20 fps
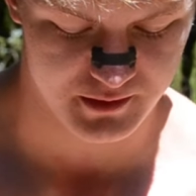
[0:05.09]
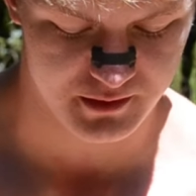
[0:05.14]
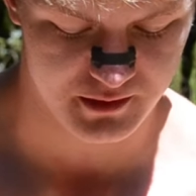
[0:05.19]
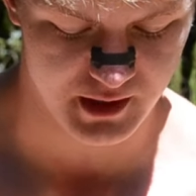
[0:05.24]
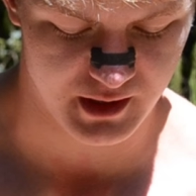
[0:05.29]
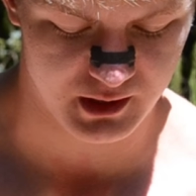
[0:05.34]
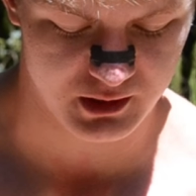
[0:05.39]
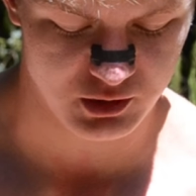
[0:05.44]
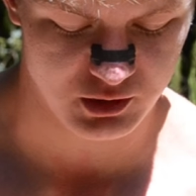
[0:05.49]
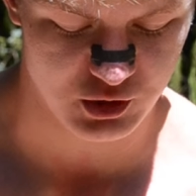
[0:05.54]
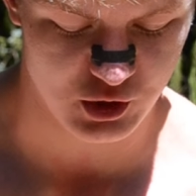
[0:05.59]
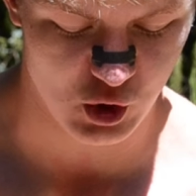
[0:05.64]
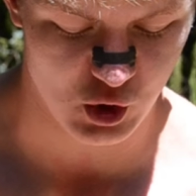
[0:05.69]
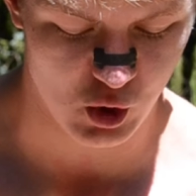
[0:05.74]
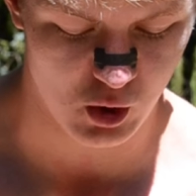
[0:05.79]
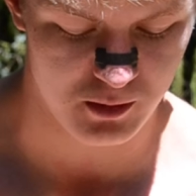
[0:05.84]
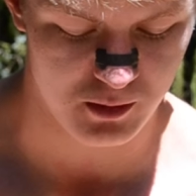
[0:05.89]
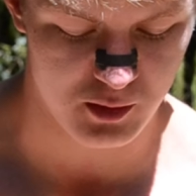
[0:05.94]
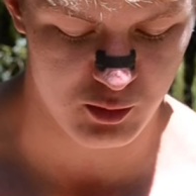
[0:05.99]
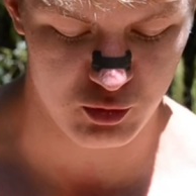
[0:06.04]
Then
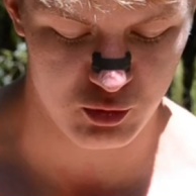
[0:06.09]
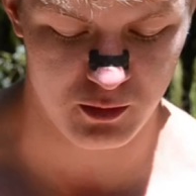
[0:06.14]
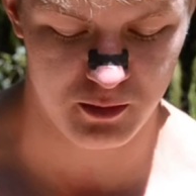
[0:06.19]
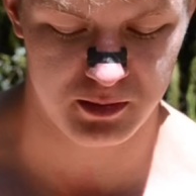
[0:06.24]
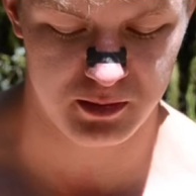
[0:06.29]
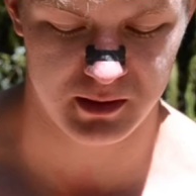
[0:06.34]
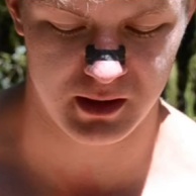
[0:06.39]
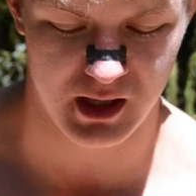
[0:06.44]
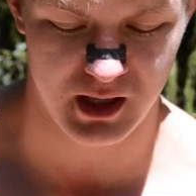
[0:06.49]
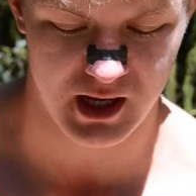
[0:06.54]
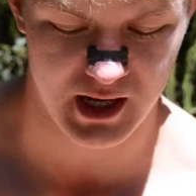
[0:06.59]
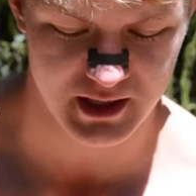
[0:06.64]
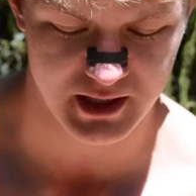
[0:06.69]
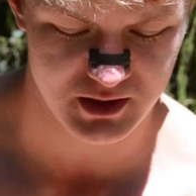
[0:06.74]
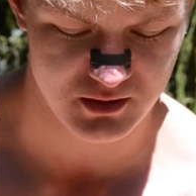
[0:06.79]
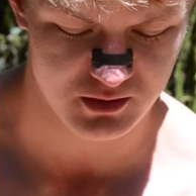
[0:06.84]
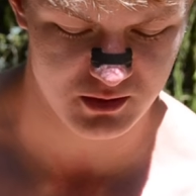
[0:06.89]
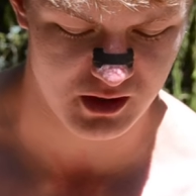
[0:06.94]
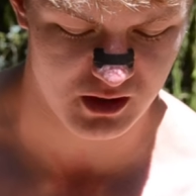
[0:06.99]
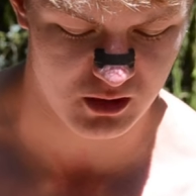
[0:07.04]
Job replied
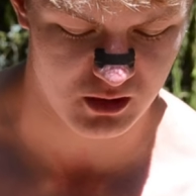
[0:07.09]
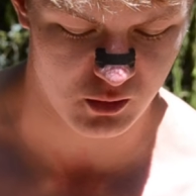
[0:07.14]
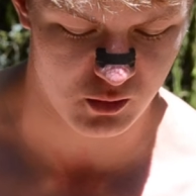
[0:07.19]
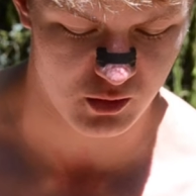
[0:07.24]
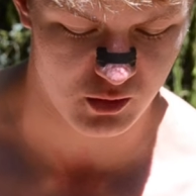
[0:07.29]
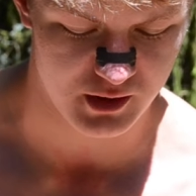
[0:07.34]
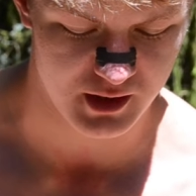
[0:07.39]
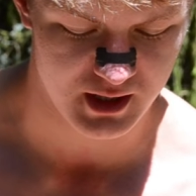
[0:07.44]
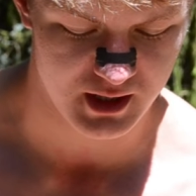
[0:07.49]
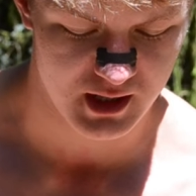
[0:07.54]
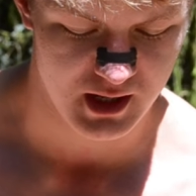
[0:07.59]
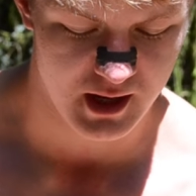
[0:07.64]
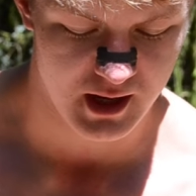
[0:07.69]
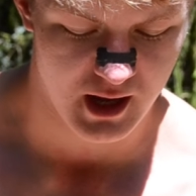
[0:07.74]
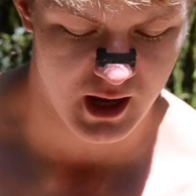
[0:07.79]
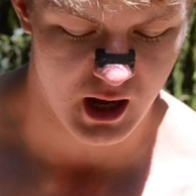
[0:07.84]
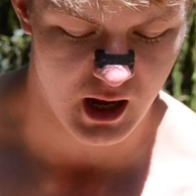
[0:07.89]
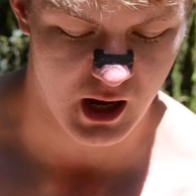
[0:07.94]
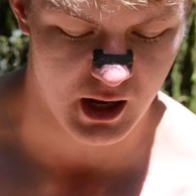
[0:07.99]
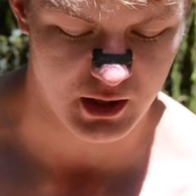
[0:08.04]
to the Lord,
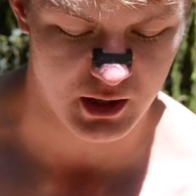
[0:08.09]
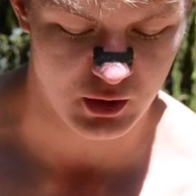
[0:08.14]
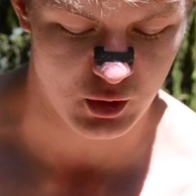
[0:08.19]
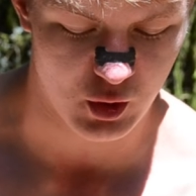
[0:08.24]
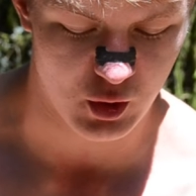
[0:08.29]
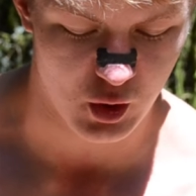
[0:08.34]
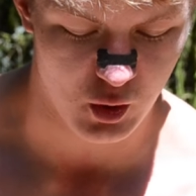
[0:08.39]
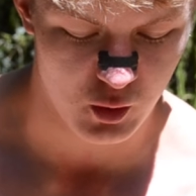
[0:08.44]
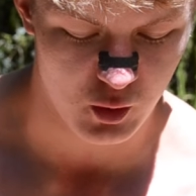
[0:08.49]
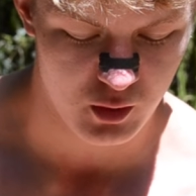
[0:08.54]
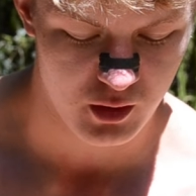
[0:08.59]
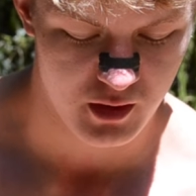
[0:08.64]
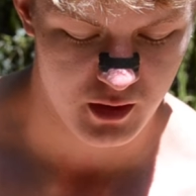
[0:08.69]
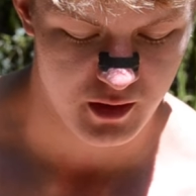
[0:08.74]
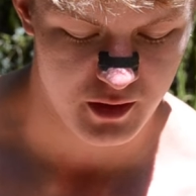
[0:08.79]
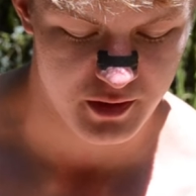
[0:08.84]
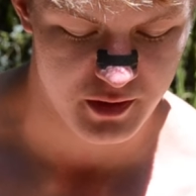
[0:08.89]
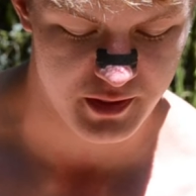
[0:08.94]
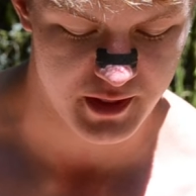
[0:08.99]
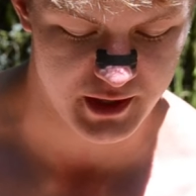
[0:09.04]
I know
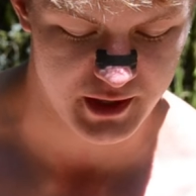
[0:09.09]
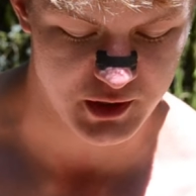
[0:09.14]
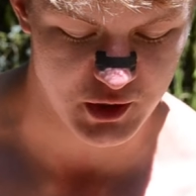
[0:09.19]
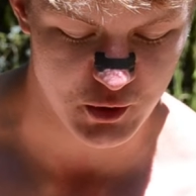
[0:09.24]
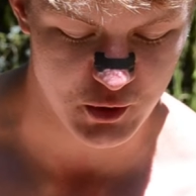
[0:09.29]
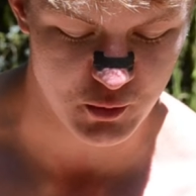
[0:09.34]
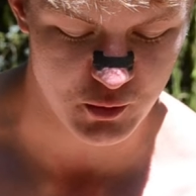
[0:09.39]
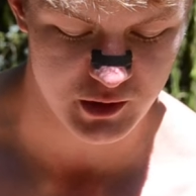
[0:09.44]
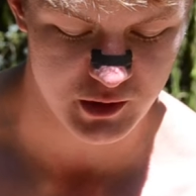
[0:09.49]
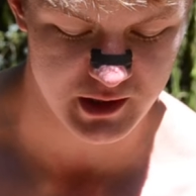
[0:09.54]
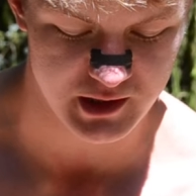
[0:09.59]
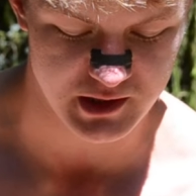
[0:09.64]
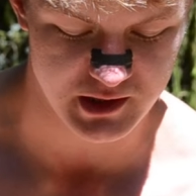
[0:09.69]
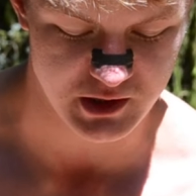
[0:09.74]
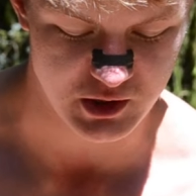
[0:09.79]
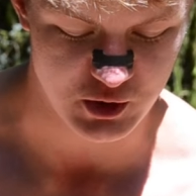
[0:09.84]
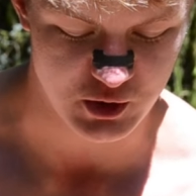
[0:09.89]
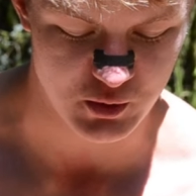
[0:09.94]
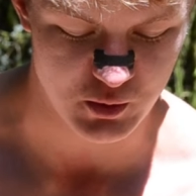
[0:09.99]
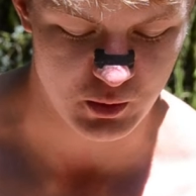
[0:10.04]
that you
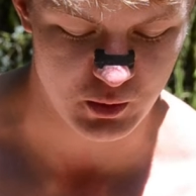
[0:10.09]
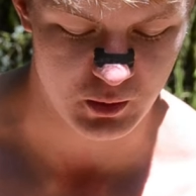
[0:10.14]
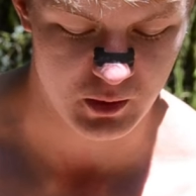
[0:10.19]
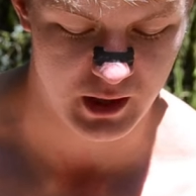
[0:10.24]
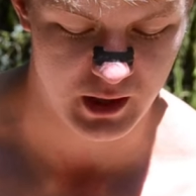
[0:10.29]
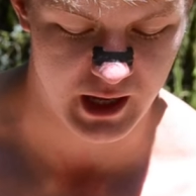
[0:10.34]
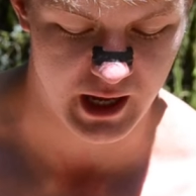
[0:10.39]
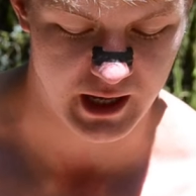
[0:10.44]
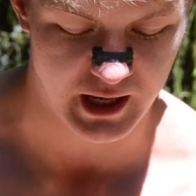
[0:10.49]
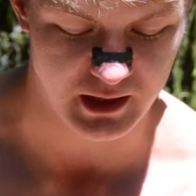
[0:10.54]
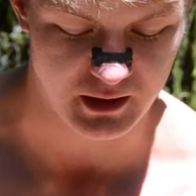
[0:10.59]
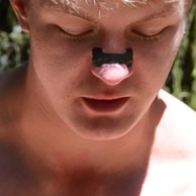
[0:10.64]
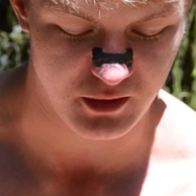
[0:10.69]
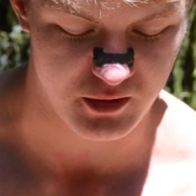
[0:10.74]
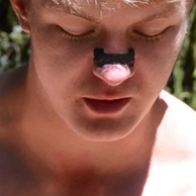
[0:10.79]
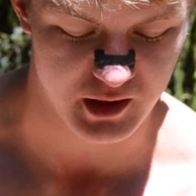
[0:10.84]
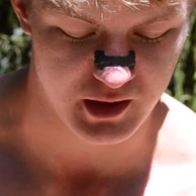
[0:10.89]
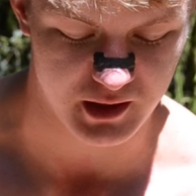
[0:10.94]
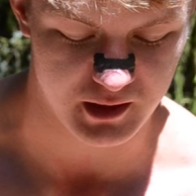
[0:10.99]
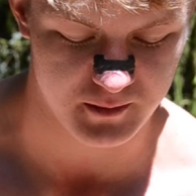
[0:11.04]
can do
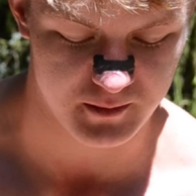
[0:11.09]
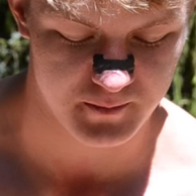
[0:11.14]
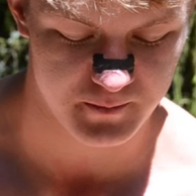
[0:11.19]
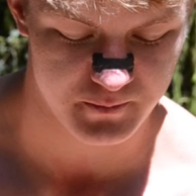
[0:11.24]
anything,